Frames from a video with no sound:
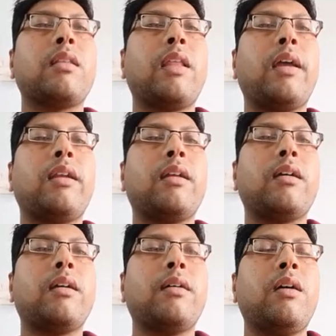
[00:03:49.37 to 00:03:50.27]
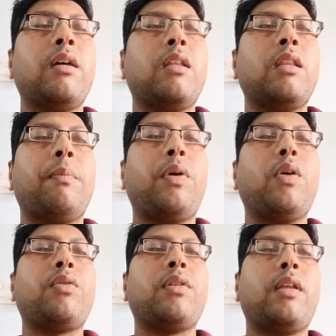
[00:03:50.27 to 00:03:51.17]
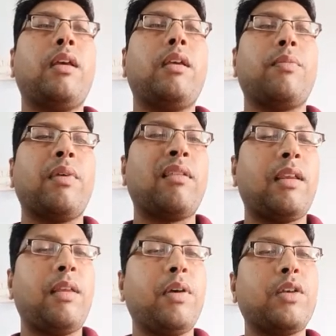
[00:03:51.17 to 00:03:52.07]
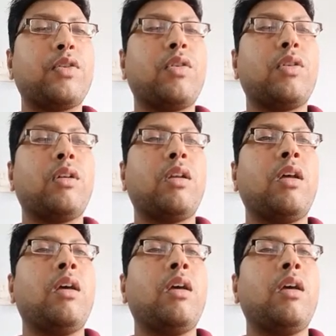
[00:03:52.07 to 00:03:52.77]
that the POCT is basically based on